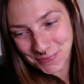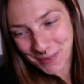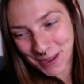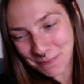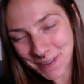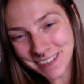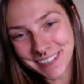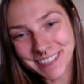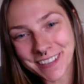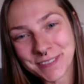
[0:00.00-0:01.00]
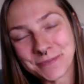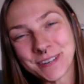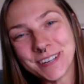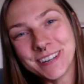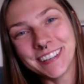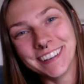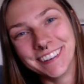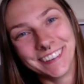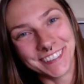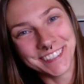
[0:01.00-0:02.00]
my opinions on the word
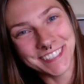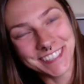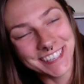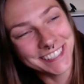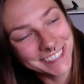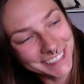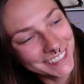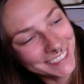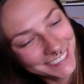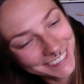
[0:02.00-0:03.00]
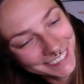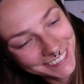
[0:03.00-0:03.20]
narcissist.